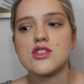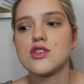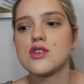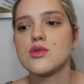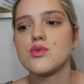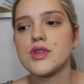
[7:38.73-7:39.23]

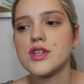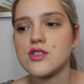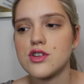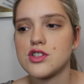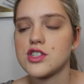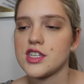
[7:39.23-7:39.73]
to
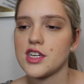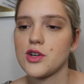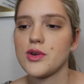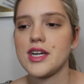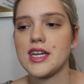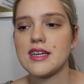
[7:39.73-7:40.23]
research the
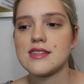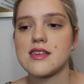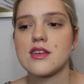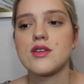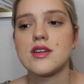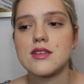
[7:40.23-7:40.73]
ingredients
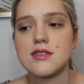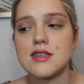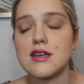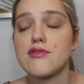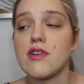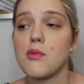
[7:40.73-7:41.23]
and you need to
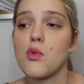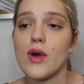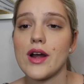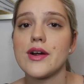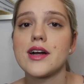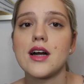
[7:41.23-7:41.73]
see from
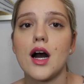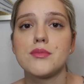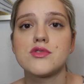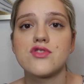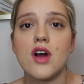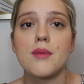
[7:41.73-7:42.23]
where it
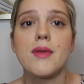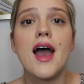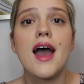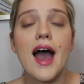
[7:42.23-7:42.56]
comes from